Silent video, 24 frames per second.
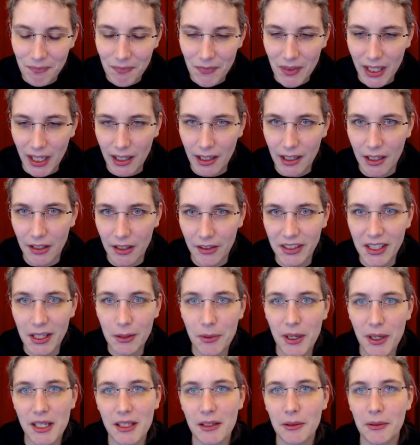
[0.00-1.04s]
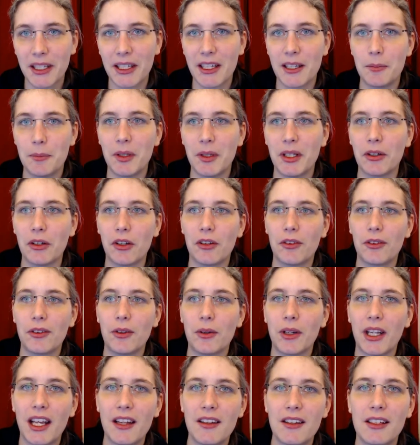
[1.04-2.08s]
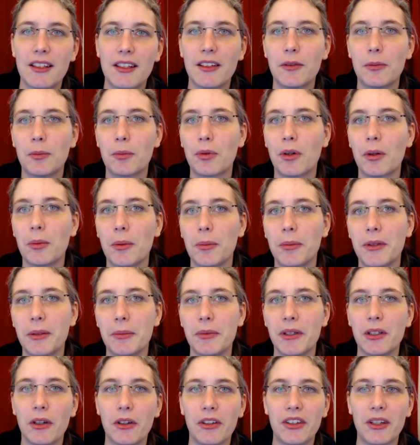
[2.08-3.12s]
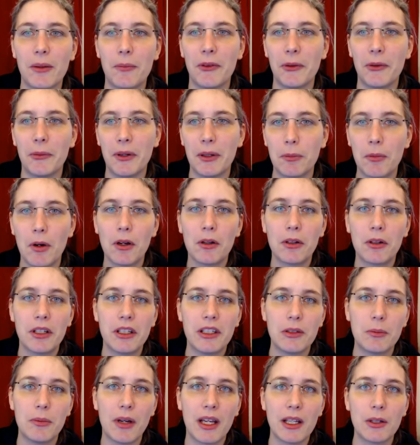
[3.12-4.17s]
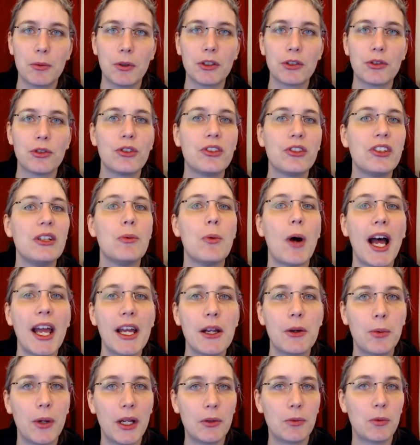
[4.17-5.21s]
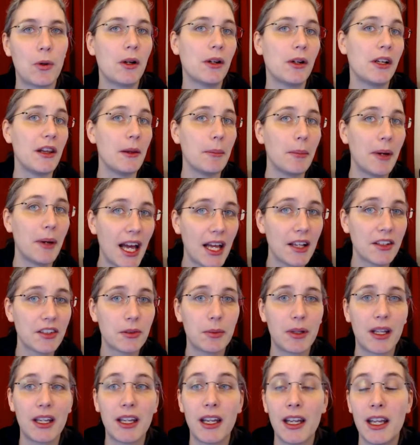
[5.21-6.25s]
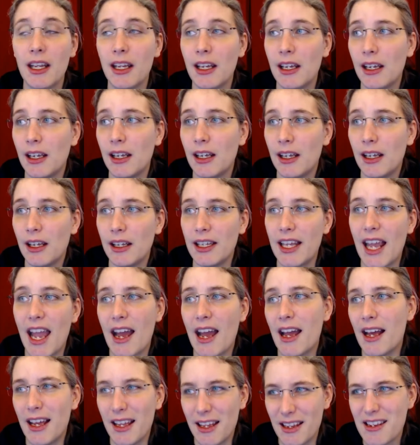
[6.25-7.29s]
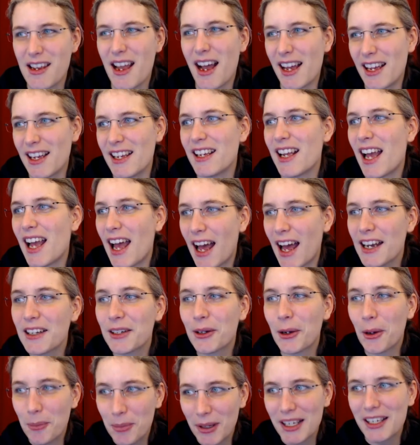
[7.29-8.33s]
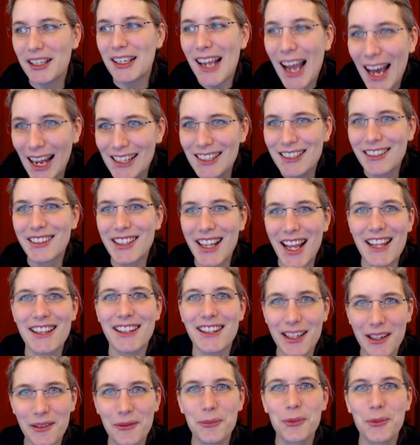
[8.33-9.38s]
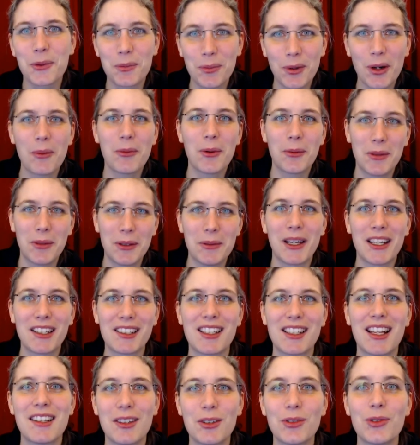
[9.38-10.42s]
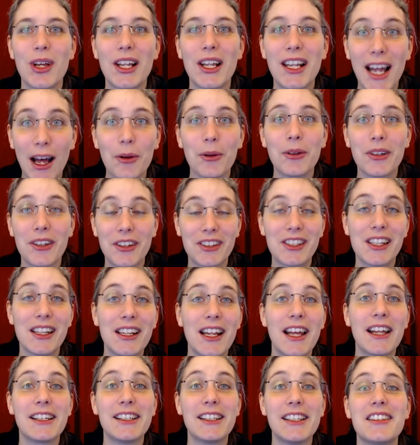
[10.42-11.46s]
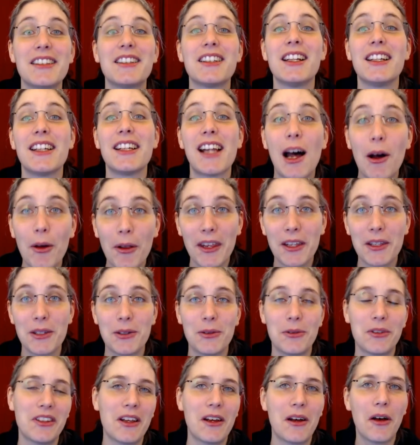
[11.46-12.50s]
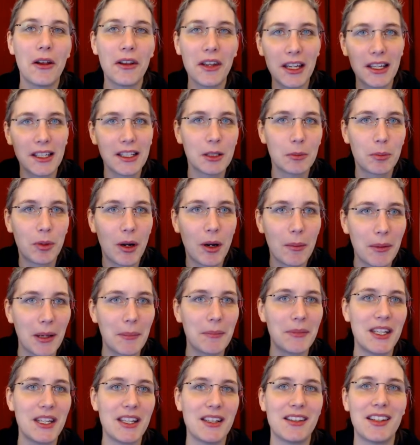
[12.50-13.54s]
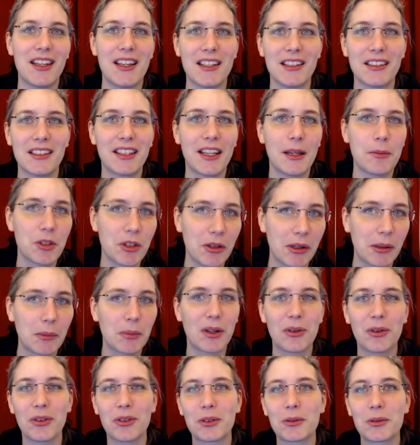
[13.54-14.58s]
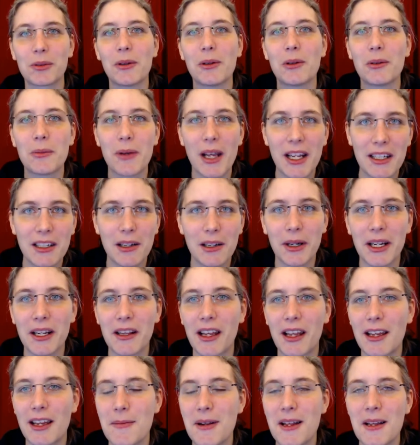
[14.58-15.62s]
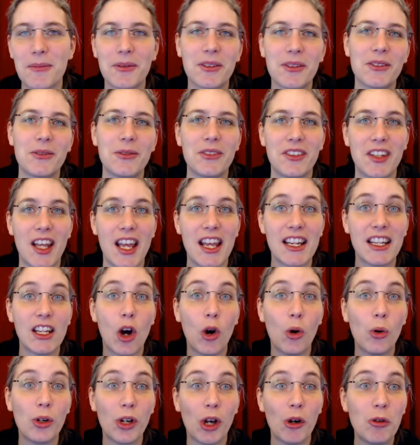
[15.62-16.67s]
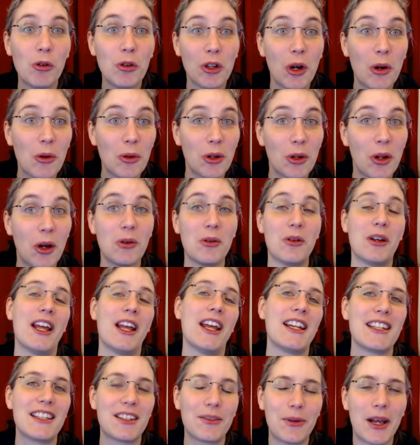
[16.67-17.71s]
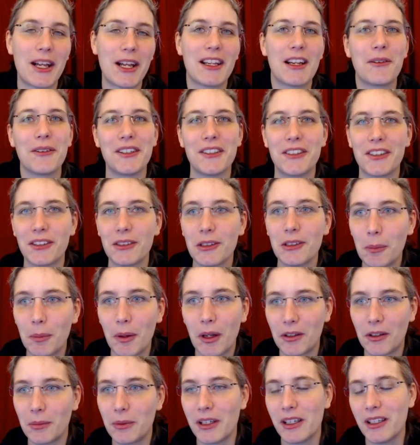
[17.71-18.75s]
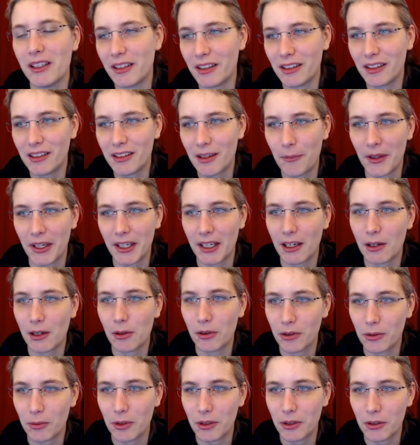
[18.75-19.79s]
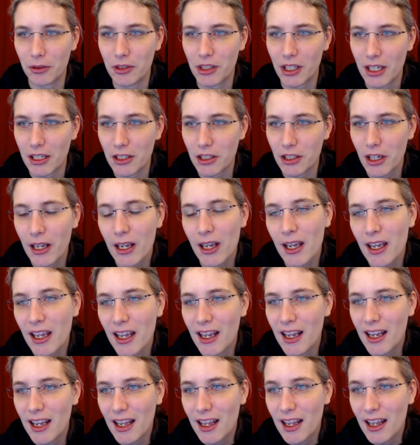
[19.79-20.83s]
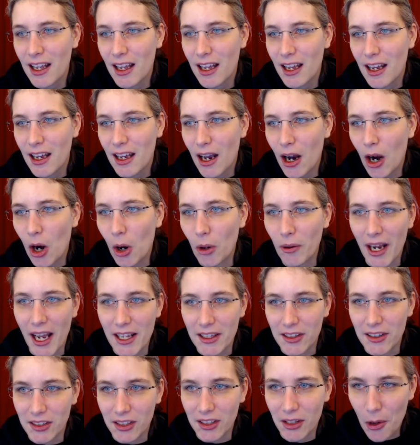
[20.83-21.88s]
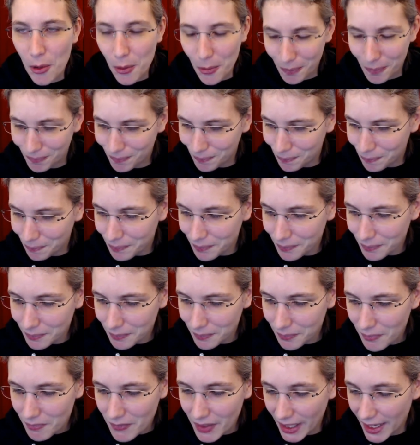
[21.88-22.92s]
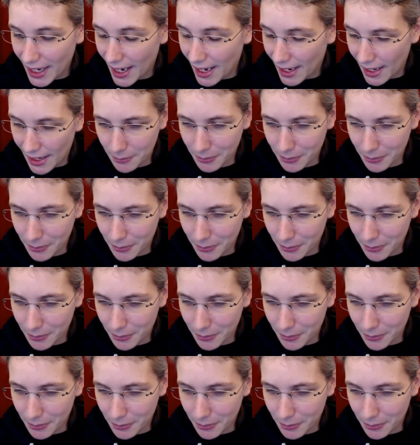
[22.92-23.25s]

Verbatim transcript: uh, still rendering it because you canceled it probably because something went wrong and you might want to see why it went wrong in the past, but yeah, I, I un- completely understand it. It would probably make sense to allow, still at least allow the user on the little pop up that says capturing post roll, rendering time lapse to say no, no, no, no. And right now this is not possible, and this is something I also want to change. All right, so yeah, I'm,